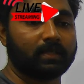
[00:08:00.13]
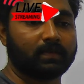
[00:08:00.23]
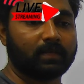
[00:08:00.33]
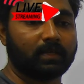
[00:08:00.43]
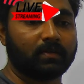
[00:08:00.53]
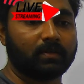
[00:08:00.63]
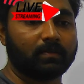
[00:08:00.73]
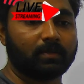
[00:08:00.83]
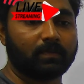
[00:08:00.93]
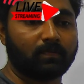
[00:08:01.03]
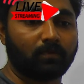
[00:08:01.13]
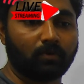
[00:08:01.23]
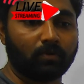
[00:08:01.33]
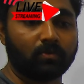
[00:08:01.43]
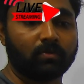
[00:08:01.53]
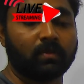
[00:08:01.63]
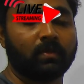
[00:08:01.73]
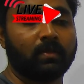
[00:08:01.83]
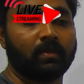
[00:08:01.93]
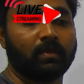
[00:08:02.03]
that, we have to learn about force,
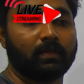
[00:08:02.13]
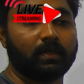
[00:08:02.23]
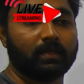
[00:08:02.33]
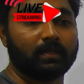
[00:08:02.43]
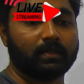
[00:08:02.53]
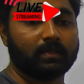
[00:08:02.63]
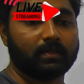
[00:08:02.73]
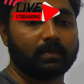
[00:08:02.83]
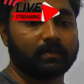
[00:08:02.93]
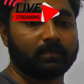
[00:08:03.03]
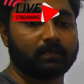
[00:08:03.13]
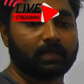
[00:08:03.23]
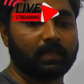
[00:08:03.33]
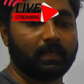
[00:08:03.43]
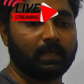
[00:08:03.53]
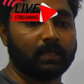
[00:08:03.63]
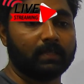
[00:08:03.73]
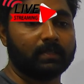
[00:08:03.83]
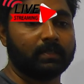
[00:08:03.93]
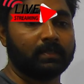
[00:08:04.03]
then
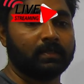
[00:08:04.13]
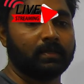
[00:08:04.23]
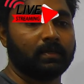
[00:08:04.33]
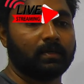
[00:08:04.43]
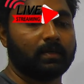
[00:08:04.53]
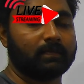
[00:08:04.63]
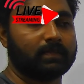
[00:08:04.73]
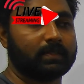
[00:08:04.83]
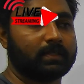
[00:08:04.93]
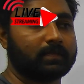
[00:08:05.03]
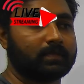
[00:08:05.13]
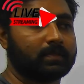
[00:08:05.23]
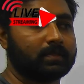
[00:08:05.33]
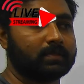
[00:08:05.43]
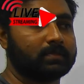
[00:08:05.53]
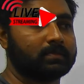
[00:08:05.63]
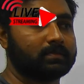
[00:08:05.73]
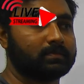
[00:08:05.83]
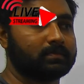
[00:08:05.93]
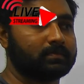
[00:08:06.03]
heat. After that one,
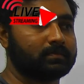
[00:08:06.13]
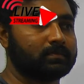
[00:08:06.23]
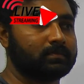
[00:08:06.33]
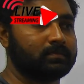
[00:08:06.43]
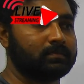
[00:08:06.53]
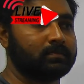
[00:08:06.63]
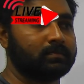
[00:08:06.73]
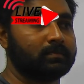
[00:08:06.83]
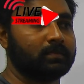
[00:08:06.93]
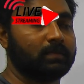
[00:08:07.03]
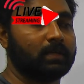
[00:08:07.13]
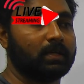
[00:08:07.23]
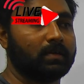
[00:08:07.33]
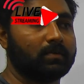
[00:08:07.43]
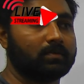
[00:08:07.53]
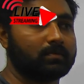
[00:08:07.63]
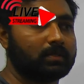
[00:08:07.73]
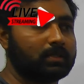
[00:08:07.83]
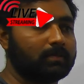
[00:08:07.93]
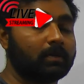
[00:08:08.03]
we have to
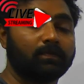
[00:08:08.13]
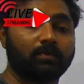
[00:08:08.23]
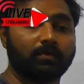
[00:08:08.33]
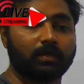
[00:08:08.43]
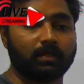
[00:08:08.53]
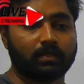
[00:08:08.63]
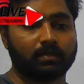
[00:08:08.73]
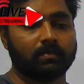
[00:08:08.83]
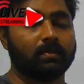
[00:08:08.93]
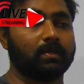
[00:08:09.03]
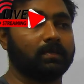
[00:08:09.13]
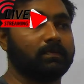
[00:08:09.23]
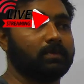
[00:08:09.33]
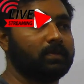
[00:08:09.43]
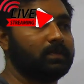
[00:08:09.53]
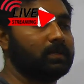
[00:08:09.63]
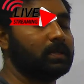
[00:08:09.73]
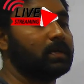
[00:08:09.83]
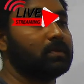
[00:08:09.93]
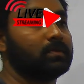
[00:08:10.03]
learn about fluid. Under fluid,
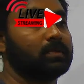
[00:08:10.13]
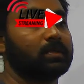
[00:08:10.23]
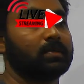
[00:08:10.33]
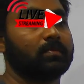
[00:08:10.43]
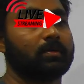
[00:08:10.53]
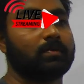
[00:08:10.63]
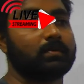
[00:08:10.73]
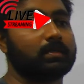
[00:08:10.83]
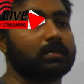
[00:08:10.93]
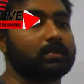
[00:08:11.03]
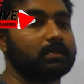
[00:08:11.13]
we are talking about